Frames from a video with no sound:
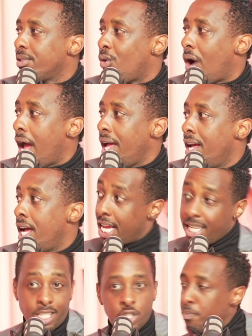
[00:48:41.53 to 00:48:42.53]
Right?
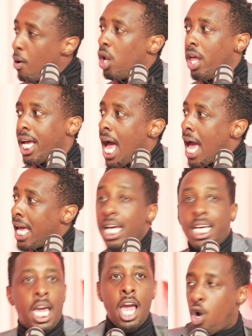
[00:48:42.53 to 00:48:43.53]
He's a smaller guy.
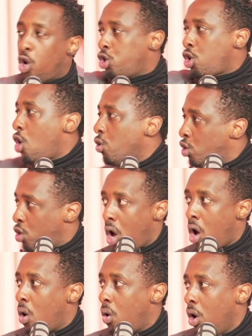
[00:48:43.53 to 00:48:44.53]
He can't go toe to
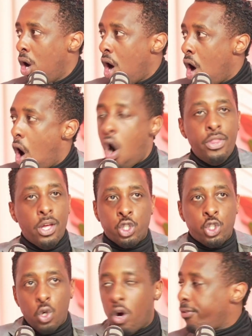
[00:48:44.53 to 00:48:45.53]
toe on the
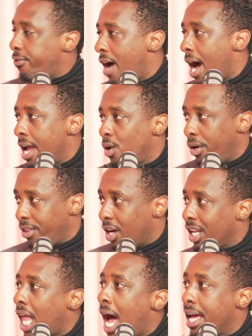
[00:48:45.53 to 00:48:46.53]
sword fight with
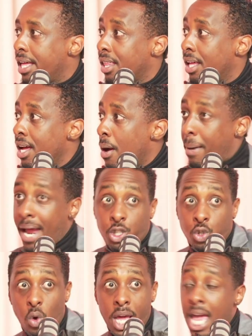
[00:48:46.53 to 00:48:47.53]
Goliath. But
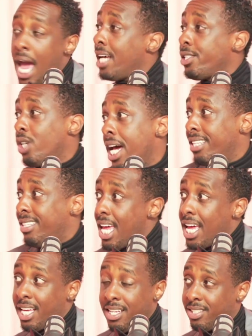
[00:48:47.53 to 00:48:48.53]
that's why he has to kind of
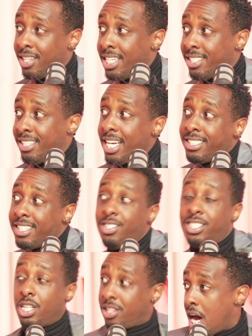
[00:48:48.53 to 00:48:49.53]
take his
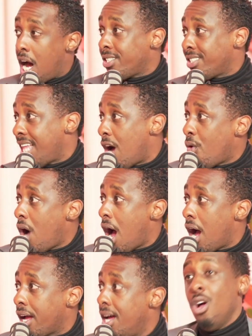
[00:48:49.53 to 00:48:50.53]
distance and toss that
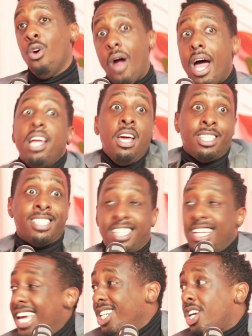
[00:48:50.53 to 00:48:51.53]
rock, right?
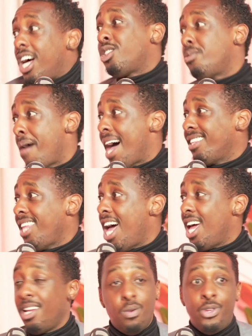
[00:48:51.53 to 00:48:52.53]
Slingshots back
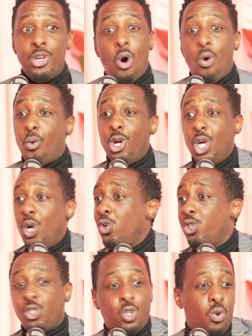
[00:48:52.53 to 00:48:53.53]
then, were
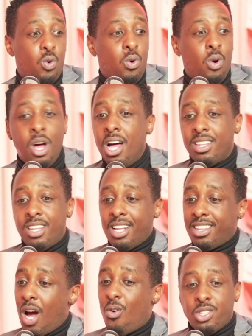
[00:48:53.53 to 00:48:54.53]
used to
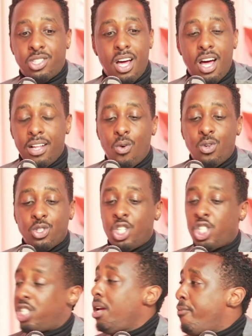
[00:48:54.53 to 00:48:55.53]
that was a
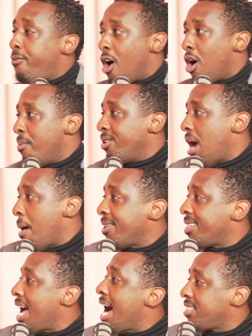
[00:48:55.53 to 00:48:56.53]
sheep farmer type
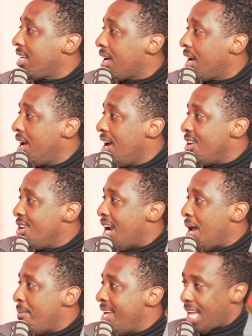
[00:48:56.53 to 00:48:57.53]
of tactic. You know
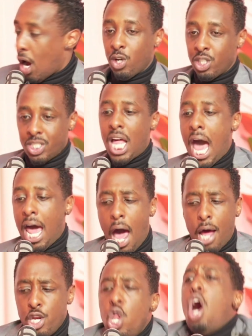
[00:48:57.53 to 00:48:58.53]
what I mean? That was not an